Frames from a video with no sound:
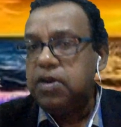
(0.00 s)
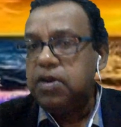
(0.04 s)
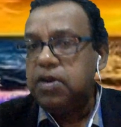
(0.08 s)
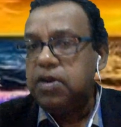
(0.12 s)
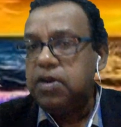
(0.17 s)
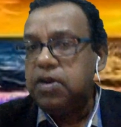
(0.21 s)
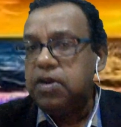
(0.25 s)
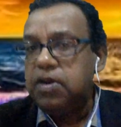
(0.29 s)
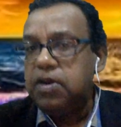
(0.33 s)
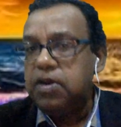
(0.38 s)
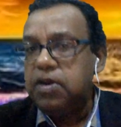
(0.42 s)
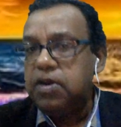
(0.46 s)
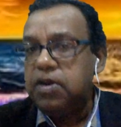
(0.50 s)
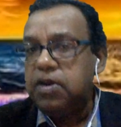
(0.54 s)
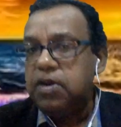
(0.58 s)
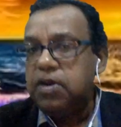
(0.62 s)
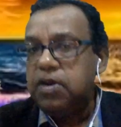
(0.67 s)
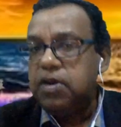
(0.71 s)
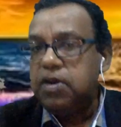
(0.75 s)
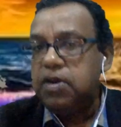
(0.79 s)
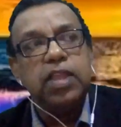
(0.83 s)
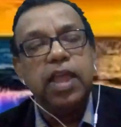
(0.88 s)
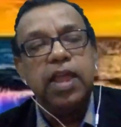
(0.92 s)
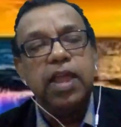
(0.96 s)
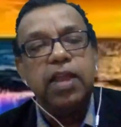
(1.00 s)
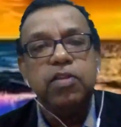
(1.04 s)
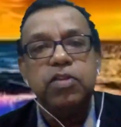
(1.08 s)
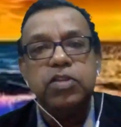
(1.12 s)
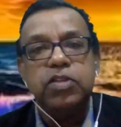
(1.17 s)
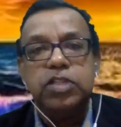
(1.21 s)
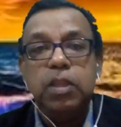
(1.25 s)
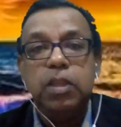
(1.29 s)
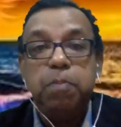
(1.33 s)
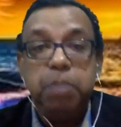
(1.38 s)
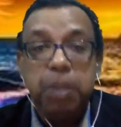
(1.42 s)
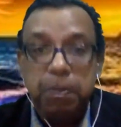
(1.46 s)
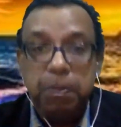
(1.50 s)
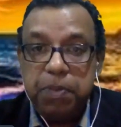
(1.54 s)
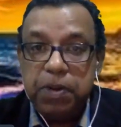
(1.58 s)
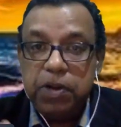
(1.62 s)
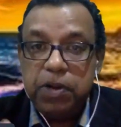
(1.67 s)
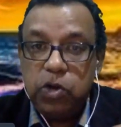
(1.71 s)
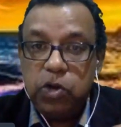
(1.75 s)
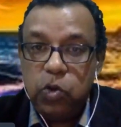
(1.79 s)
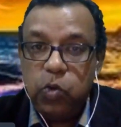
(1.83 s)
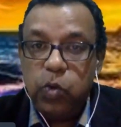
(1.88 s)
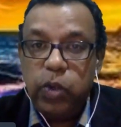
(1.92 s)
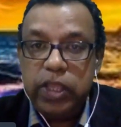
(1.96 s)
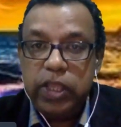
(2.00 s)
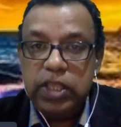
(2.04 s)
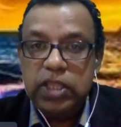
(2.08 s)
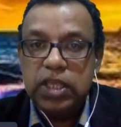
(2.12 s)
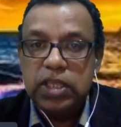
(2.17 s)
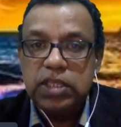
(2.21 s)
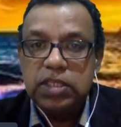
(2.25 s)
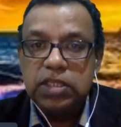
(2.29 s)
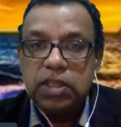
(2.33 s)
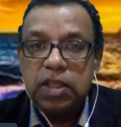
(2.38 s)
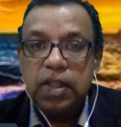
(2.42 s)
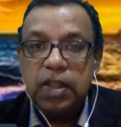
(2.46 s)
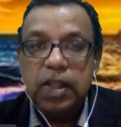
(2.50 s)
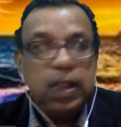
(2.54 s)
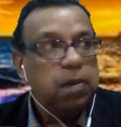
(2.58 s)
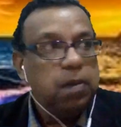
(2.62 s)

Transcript: when you travel out there and you see people doing things